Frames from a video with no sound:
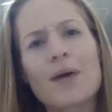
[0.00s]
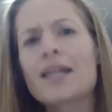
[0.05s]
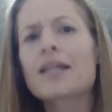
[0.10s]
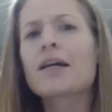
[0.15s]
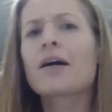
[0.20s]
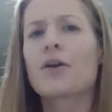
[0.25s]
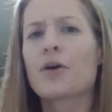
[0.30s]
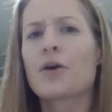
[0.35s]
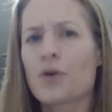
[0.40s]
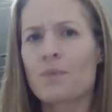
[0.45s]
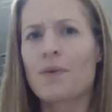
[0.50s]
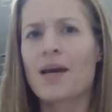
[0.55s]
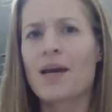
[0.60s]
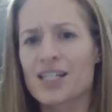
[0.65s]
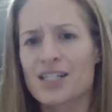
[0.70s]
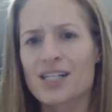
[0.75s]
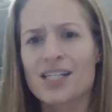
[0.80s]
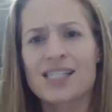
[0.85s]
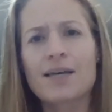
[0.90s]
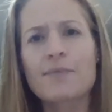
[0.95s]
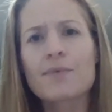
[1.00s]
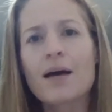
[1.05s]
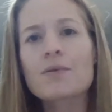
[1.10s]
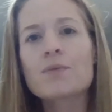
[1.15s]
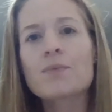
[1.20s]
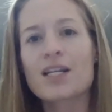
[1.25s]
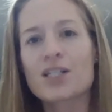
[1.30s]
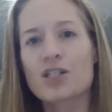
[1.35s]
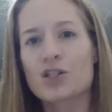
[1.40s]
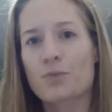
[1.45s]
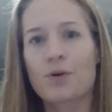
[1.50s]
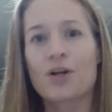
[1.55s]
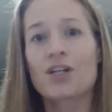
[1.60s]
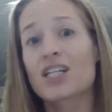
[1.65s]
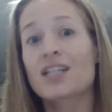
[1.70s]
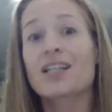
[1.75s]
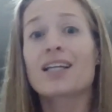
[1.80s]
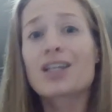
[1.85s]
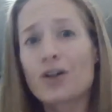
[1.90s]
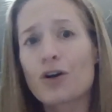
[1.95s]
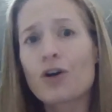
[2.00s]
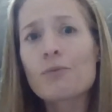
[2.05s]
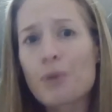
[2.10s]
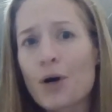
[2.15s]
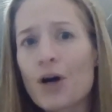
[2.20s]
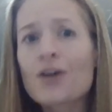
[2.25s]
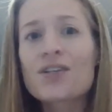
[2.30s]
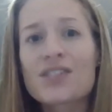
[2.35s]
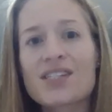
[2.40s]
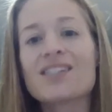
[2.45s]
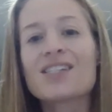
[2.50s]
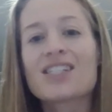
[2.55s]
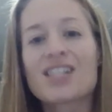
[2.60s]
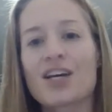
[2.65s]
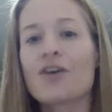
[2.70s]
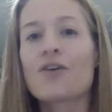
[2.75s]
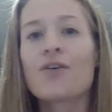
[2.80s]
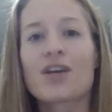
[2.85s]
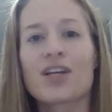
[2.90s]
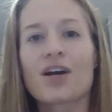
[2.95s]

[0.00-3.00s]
depending on who the patient is, sometimes patients appreciate like you're a person too,